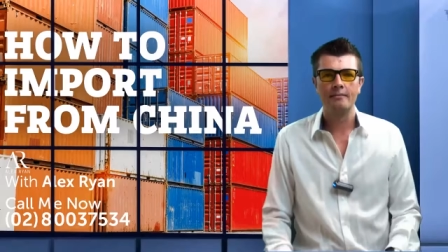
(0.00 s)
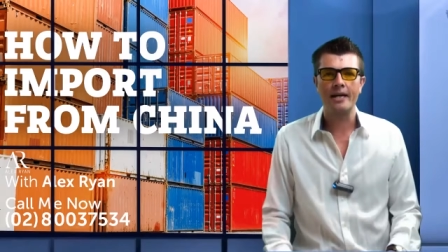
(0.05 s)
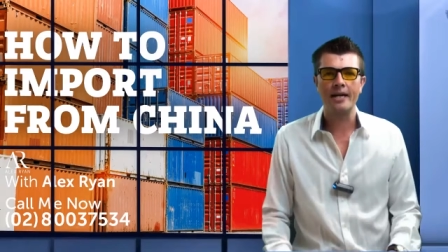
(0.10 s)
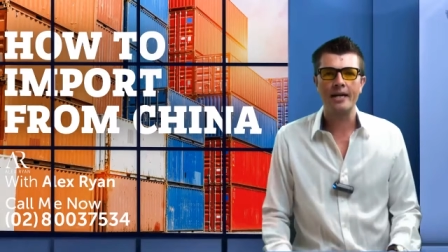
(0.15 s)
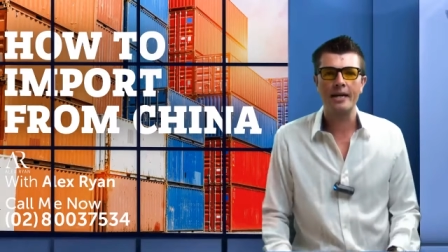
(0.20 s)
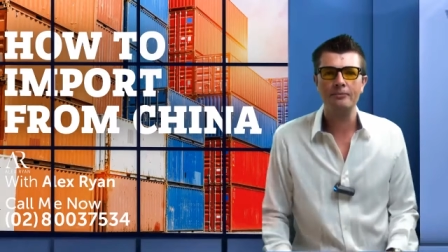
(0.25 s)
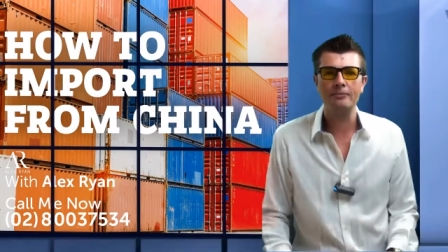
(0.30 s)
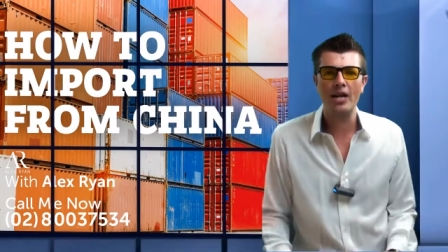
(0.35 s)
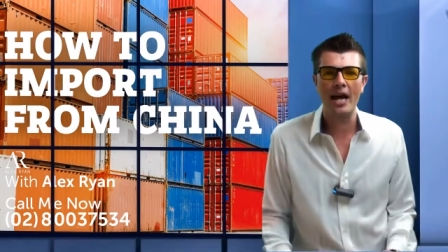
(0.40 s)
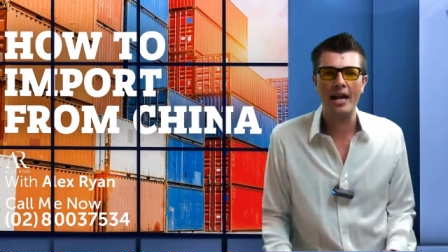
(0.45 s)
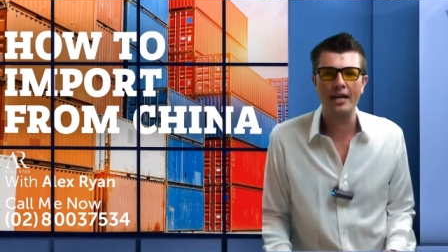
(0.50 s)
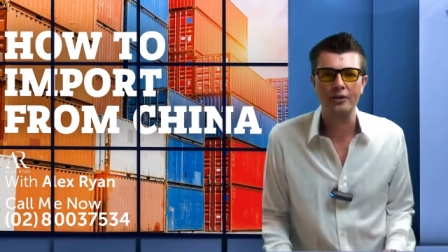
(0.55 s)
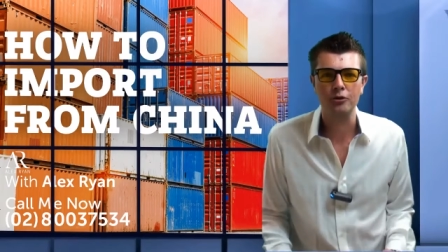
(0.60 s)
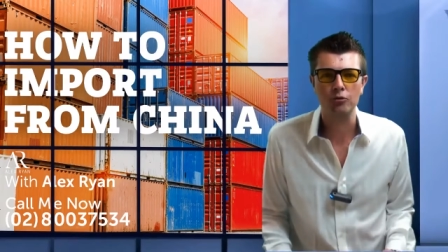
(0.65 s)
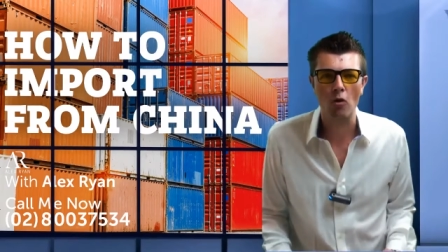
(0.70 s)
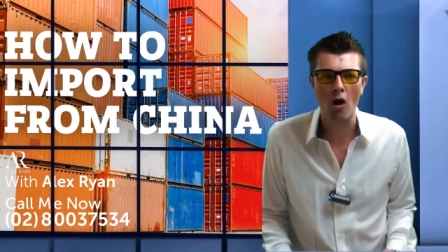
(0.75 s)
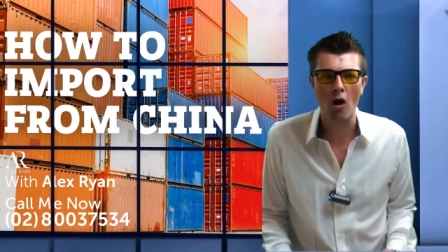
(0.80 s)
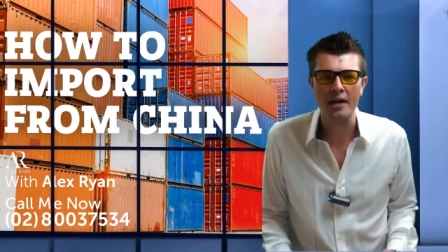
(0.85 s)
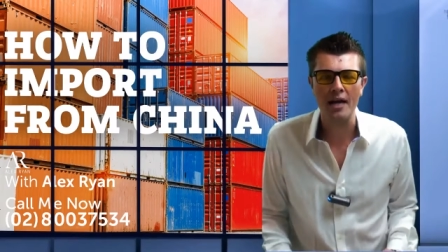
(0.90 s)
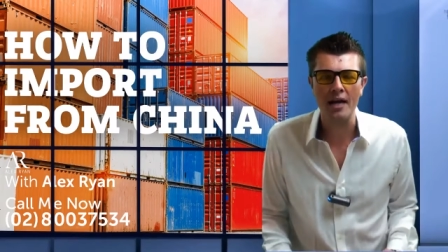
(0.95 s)
My name's
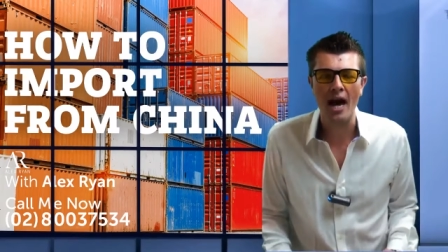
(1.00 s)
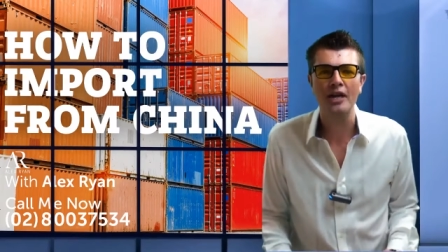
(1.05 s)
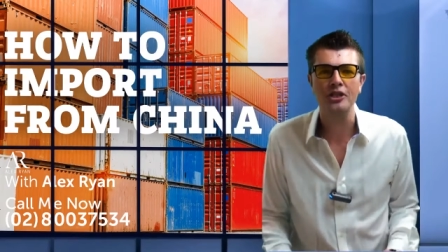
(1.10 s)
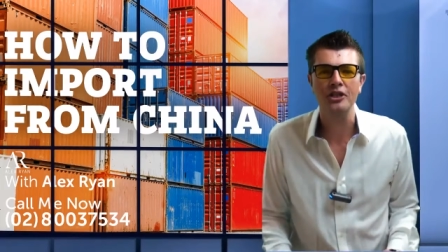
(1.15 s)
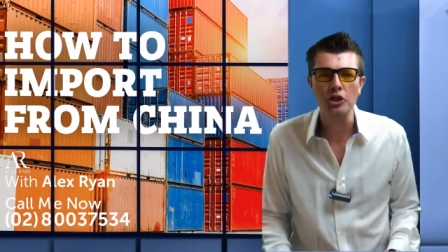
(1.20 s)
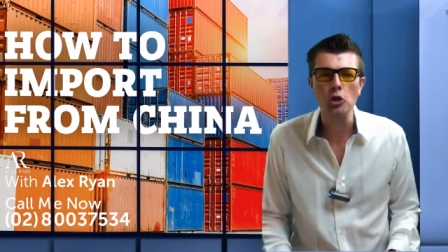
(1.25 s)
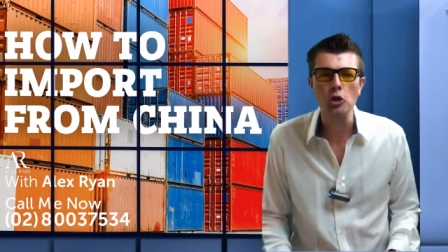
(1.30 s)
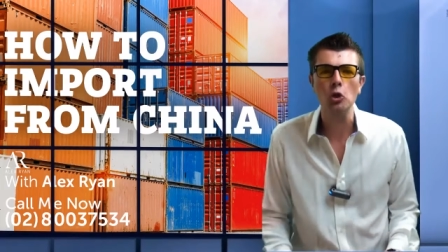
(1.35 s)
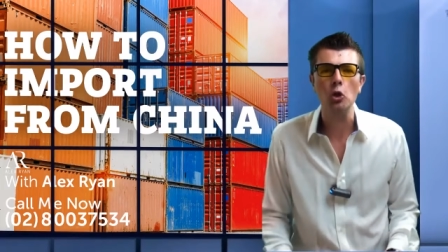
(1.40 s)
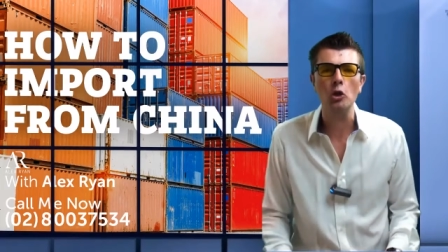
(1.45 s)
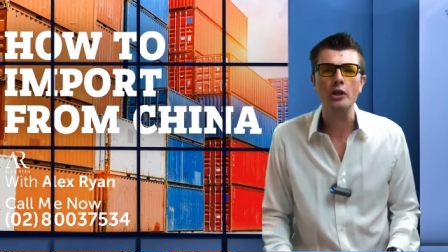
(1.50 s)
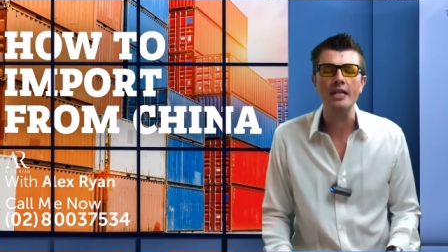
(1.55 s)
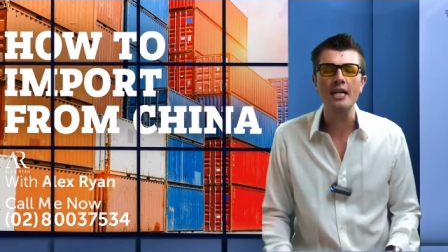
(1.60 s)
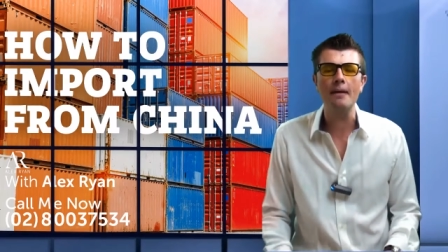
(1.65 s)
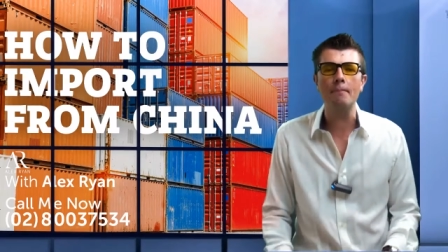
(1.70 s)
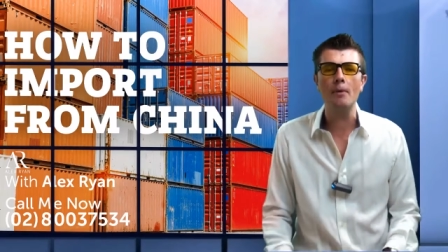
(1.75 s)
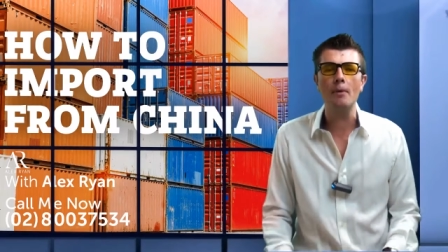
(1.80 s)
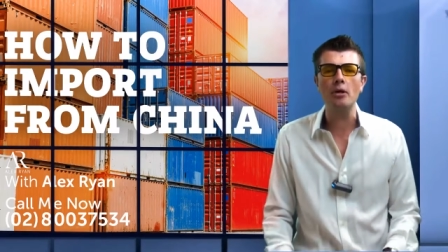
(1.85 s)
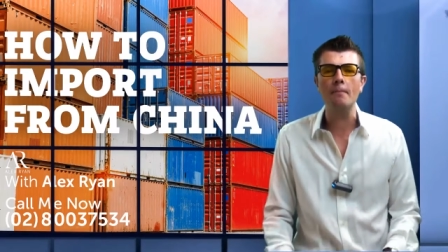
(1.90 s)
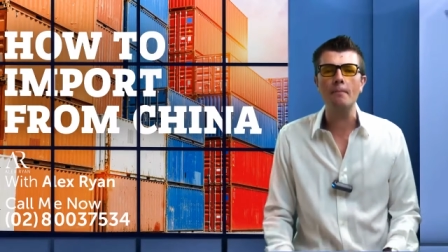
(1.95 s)
Alex Ryan. Are you looking
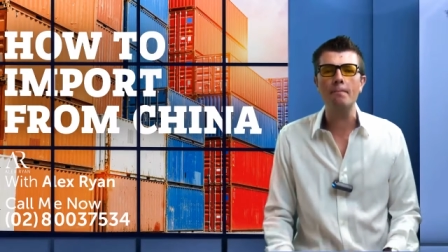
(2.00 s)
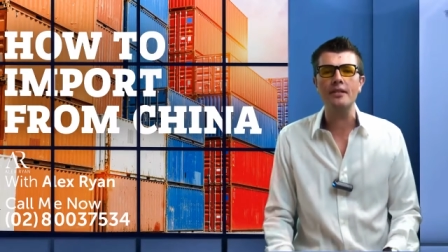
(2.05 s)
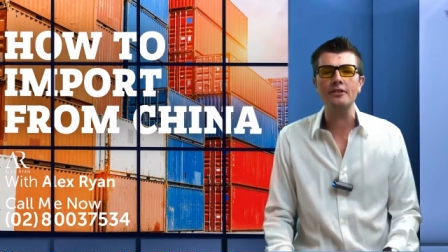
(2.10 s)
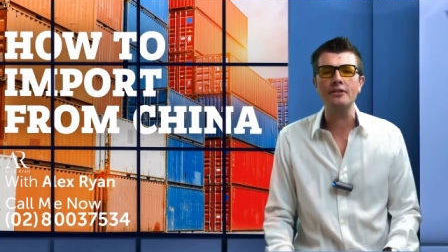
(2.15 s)
to build a